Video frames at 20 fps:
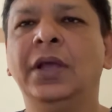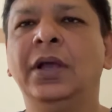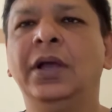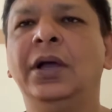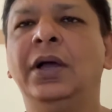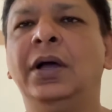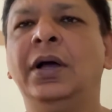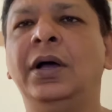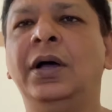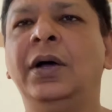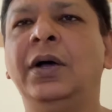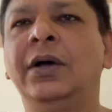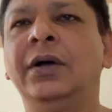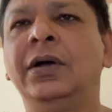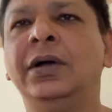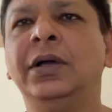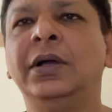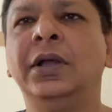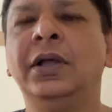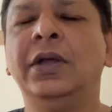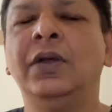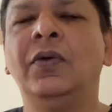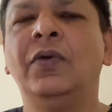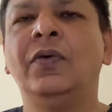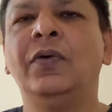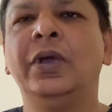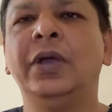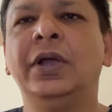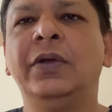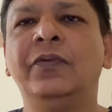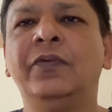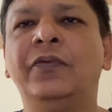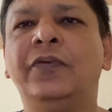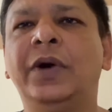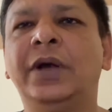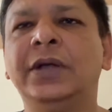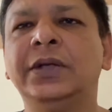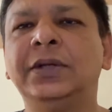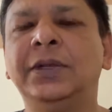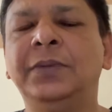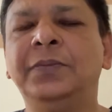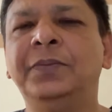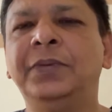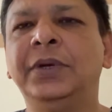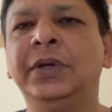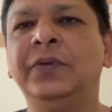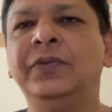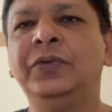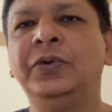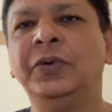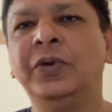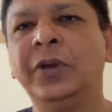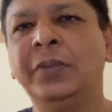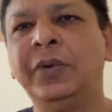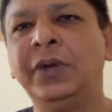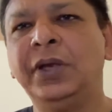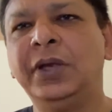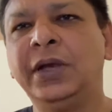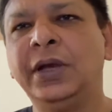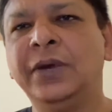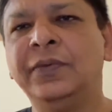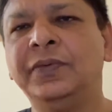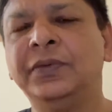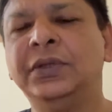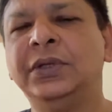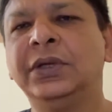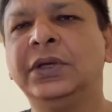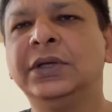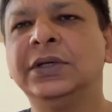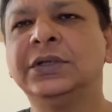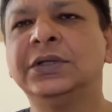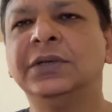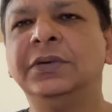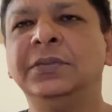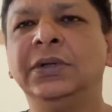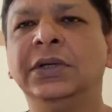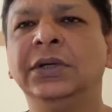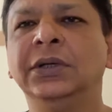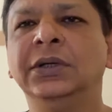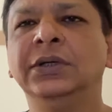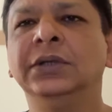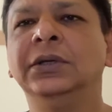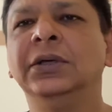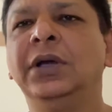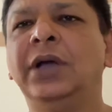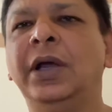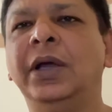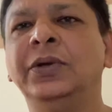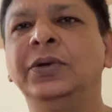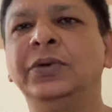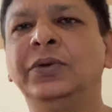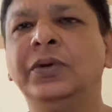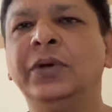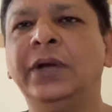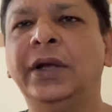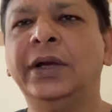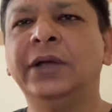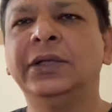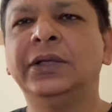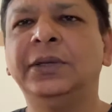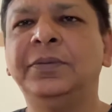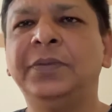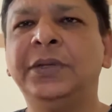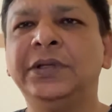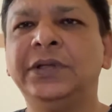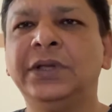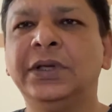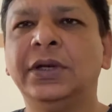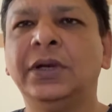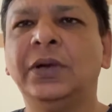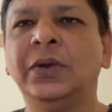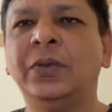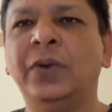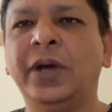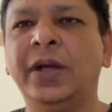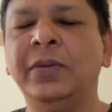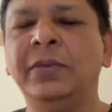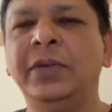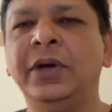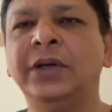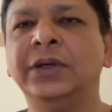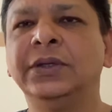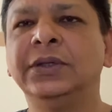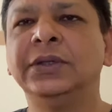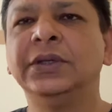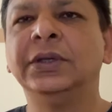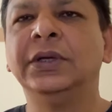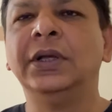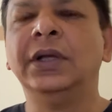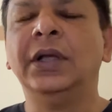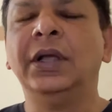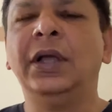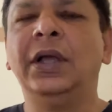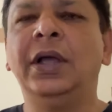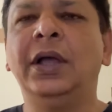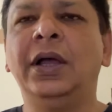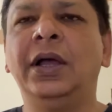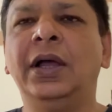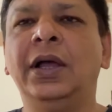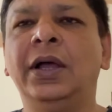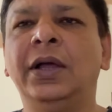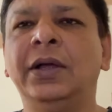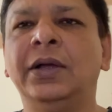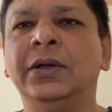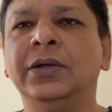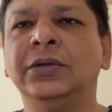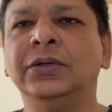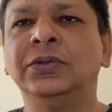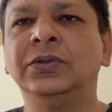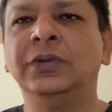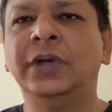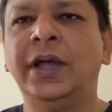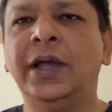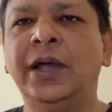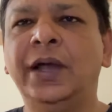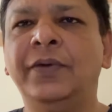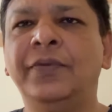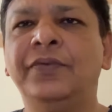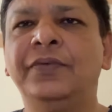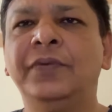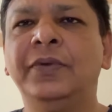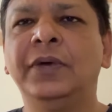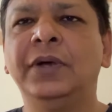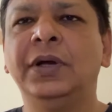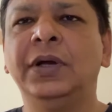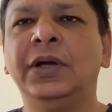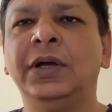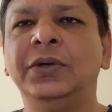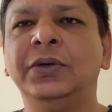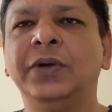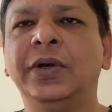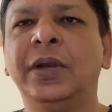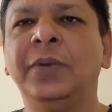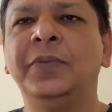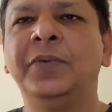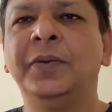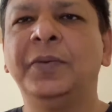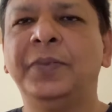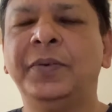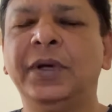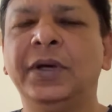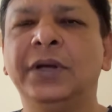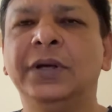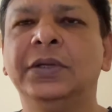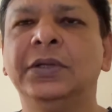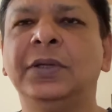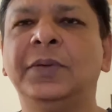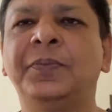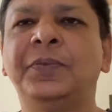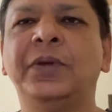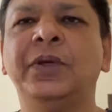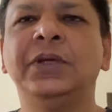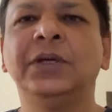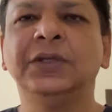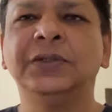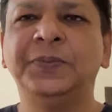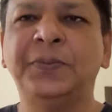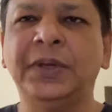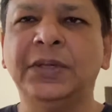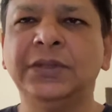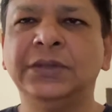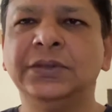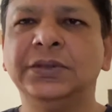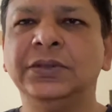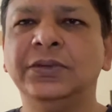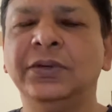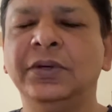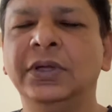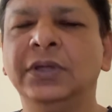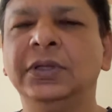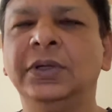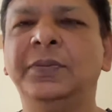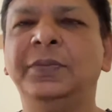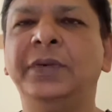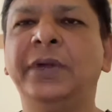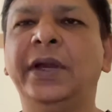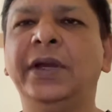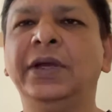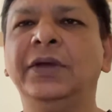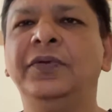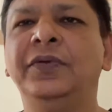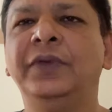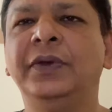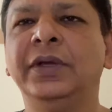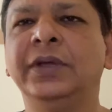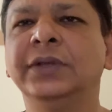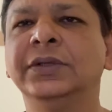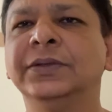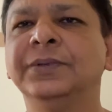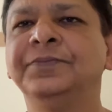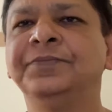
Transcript: uh, for example you communicate with the customer and you collect the basic requirements uh, to have uh, you can prepare the project specs during the planning phase